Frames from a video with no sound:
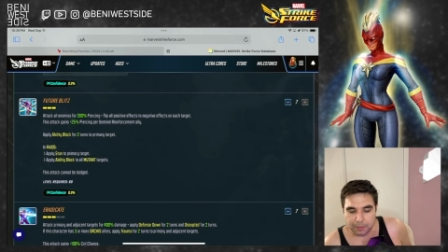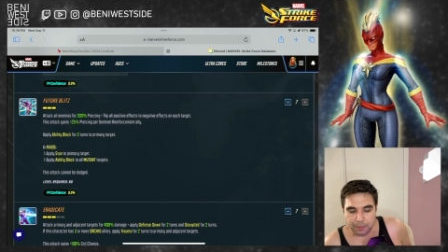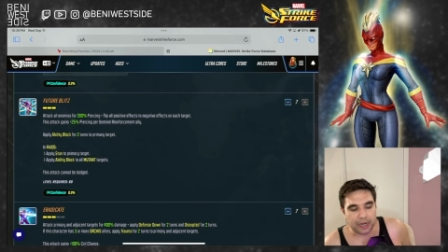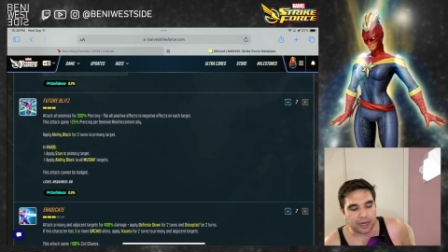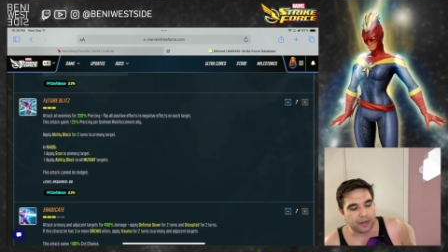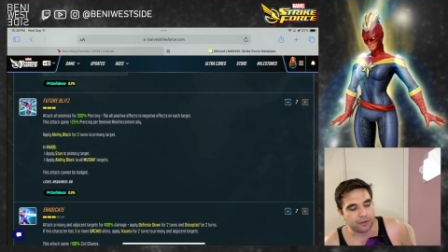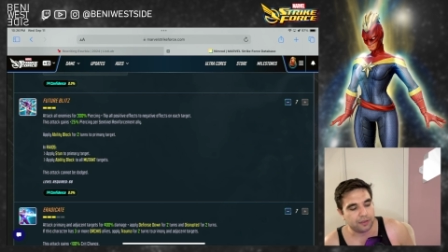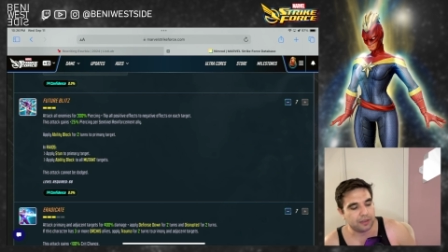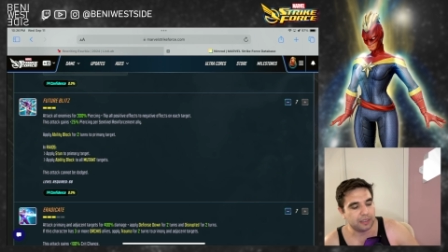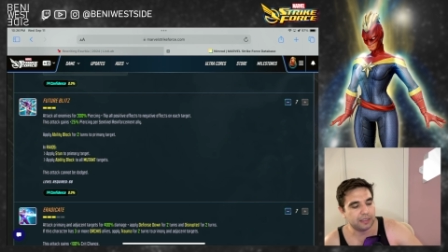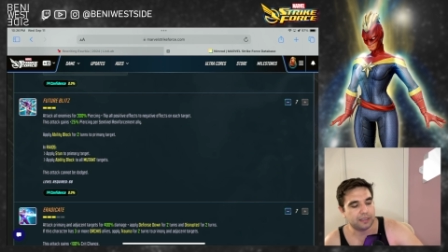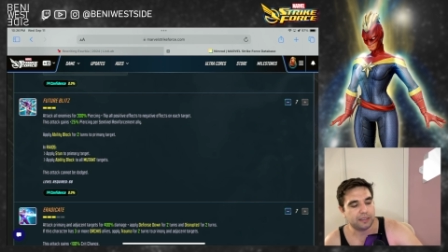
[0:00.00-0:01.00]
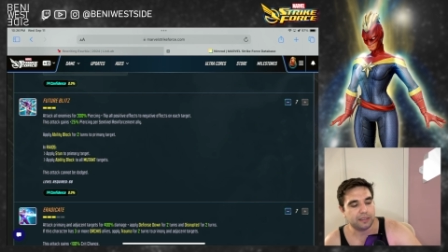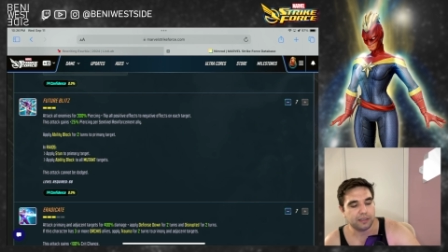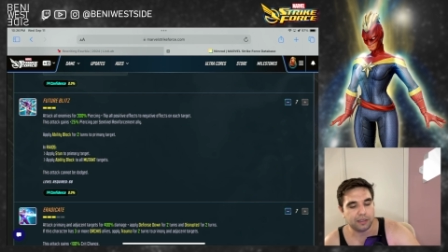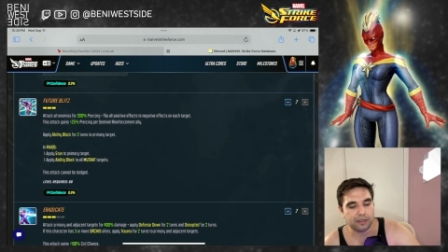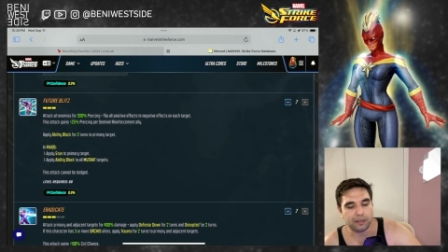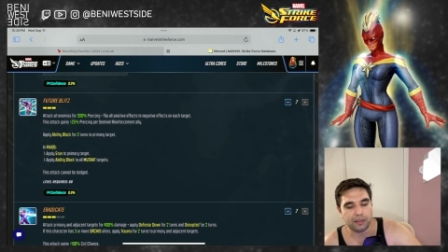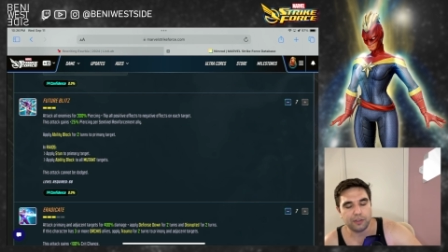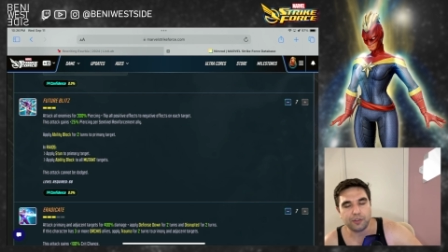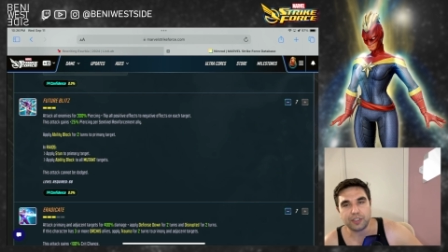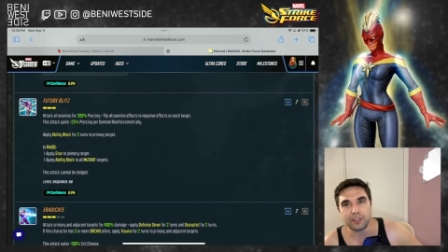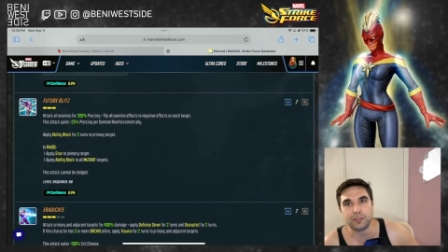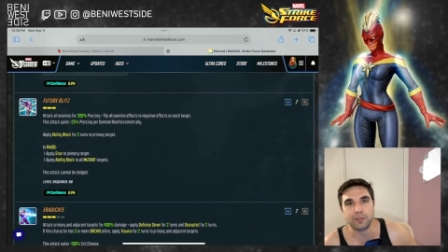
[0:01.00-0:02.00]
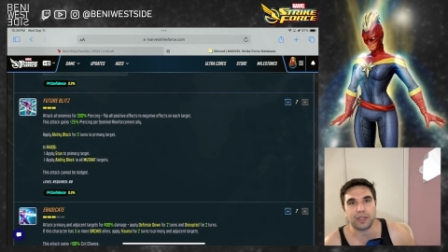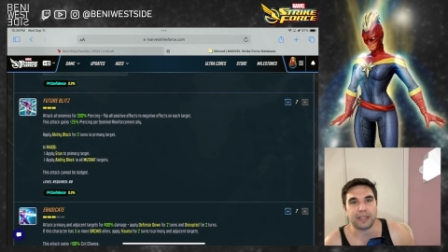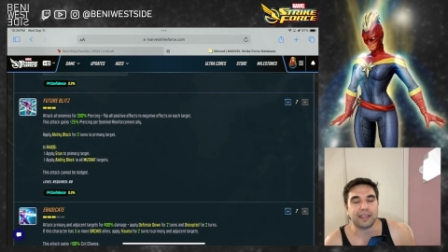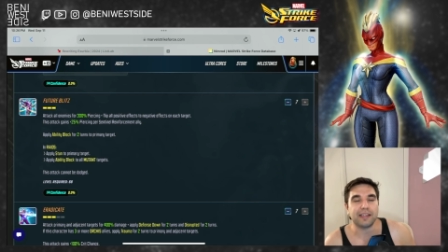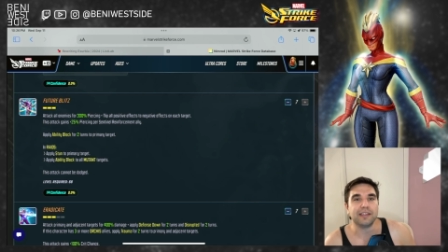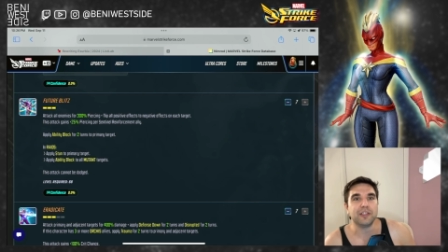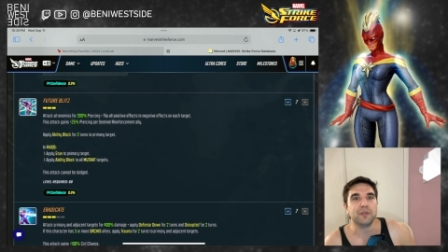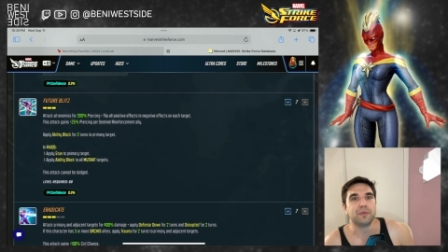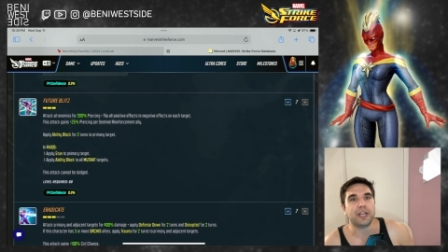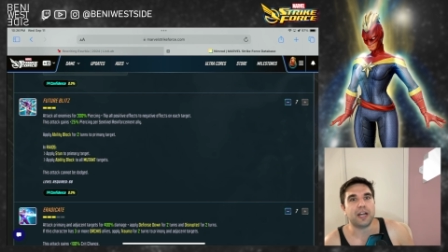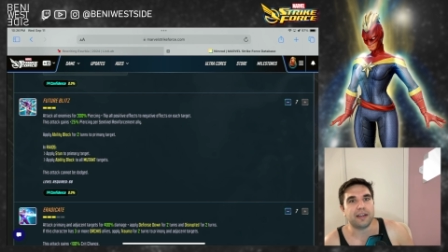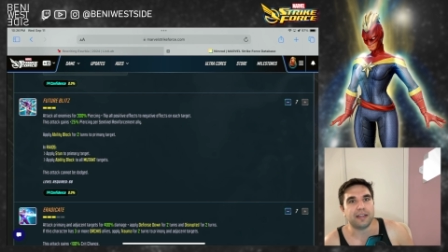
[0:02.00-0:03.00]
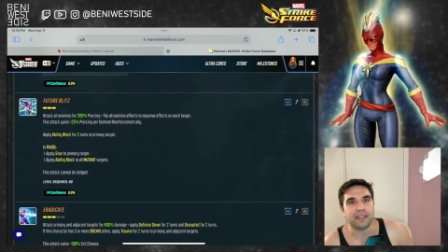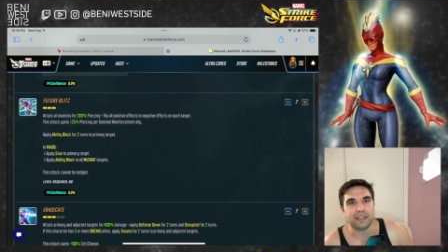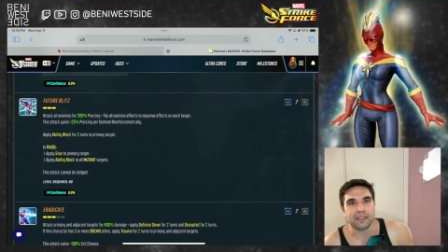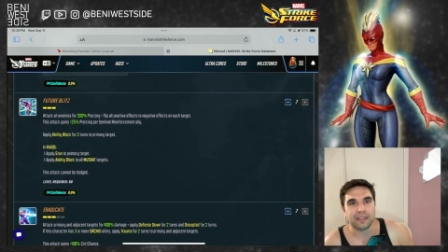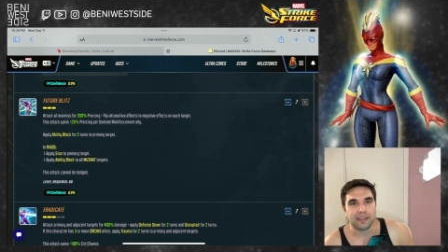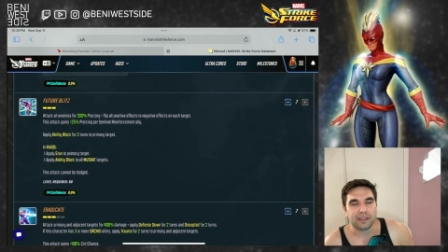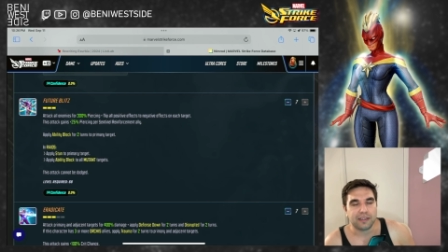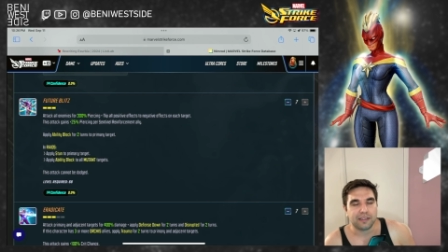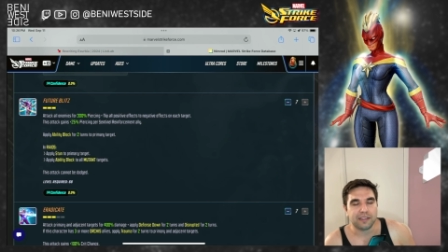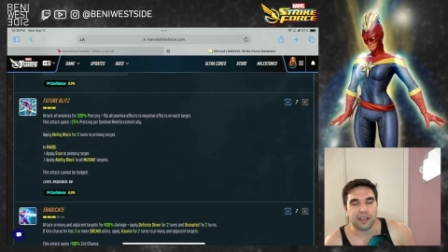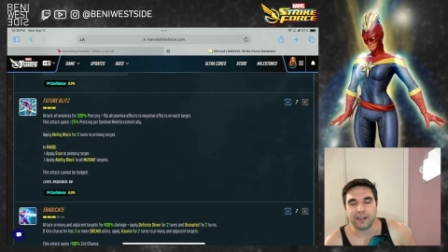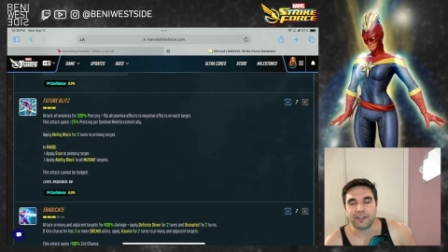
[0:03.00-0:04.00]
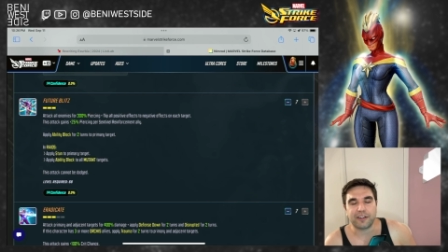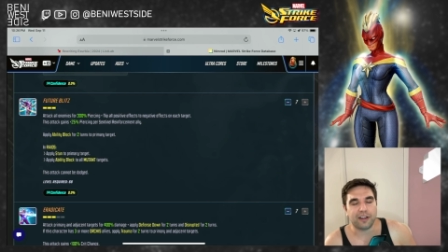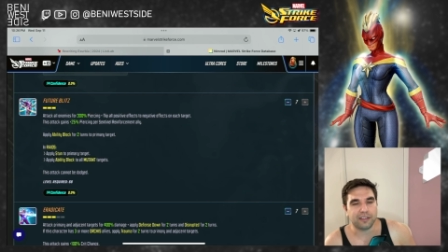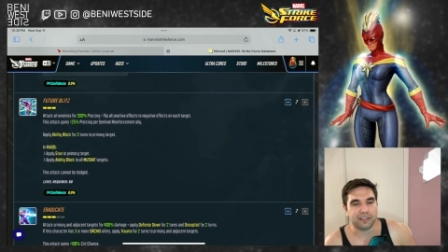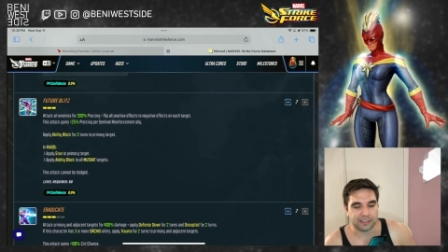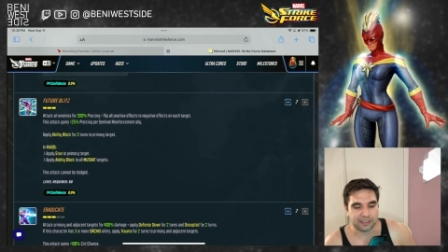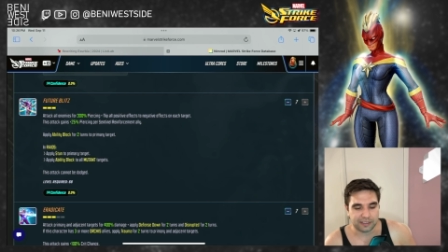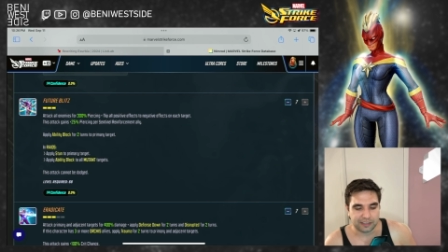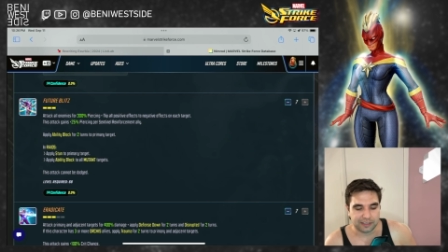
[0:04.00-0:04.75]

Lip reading: But I don't think you can do like Illuminati, Nightcrawler,